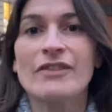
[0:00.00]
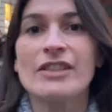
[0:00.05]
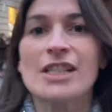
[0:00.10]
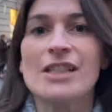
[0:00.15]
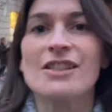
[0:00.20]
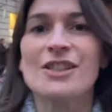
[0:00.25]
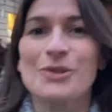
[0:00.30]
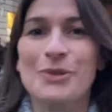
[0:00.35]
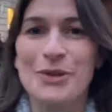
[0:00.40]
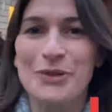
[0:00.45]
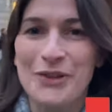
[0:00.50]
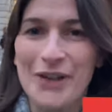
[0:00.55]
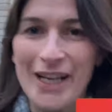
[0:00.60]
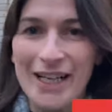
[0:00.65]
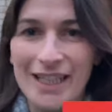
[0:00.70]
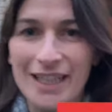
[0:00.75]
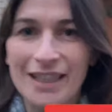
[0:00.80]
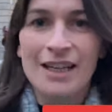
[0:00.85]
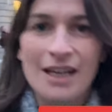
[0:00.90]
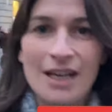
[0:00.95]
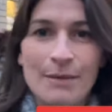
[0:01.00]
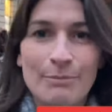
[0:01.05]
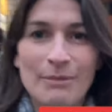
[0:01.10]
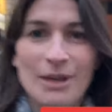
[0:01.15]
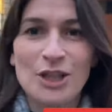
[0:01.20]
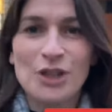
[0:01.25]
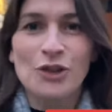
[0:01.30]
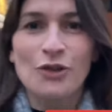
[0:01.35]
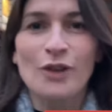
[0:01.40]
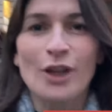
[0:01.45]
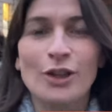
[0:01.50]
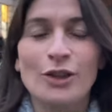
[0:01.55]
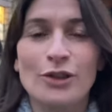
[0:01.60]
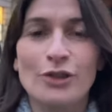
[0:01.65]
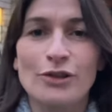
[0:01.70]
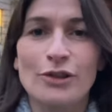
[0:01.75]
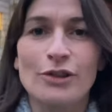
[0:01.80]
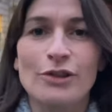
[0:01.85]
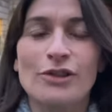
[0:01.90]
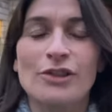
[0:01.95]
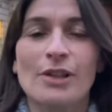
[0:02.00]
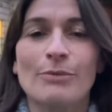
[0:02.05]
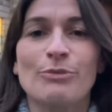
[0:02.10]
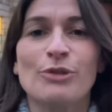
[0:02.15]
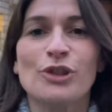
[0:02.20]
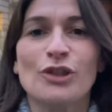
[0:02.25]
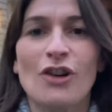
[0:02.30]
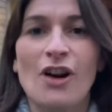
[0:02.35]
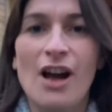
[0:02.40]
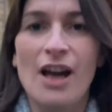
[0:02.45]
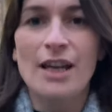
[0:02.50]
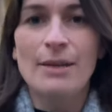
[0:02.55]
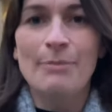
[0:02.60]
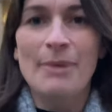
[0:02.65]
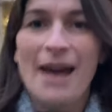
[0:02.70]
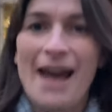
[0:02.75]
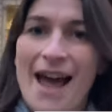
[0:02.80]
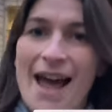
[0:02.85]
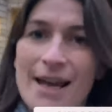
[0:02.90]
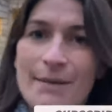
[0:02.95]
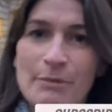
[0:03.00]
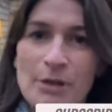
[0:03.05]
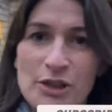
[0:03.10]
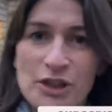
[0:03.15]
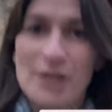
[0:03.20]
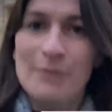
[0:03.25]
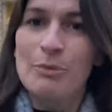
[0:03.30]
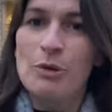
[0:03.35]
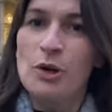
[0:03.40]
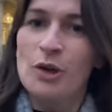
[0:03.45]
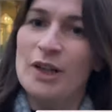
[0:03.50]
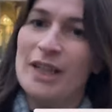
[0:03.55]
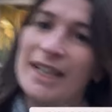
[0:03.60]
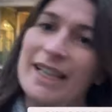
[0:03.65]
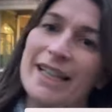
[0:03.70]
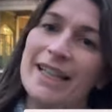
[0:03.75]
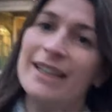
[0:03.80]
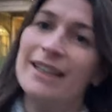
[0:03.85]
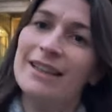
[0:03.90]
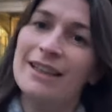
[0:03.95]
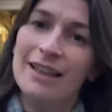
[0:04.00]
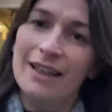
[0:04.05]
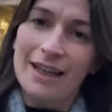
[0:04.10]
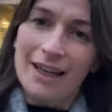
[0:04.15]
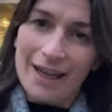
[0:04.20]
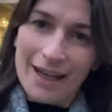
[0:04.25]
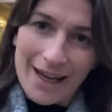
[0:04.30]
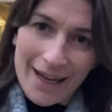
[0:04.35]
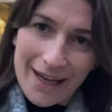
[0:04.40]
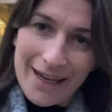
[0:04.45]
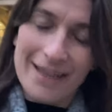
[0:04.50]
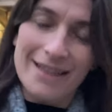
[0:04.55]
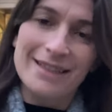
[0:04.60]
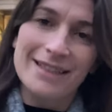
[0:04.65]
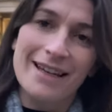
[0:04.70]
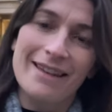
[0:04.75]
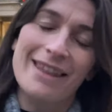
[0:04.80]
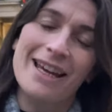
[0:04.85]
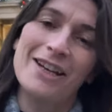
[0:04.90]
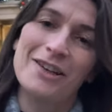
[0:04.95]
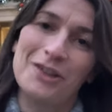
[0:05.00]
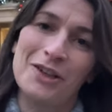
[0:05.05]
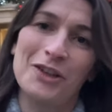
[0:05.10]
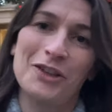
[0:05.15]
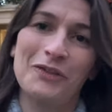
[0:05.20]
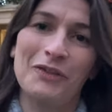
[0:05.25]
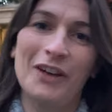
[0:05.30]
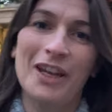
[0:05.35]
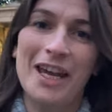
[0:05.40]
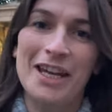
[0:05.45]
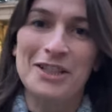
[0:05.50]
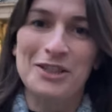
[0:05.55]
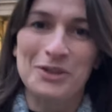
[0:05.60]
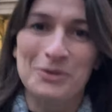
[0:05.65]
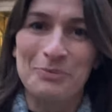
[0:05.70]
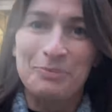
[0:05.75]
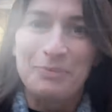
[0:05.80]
done so already, make sure that you do subscribe. And most importantly, hit that notification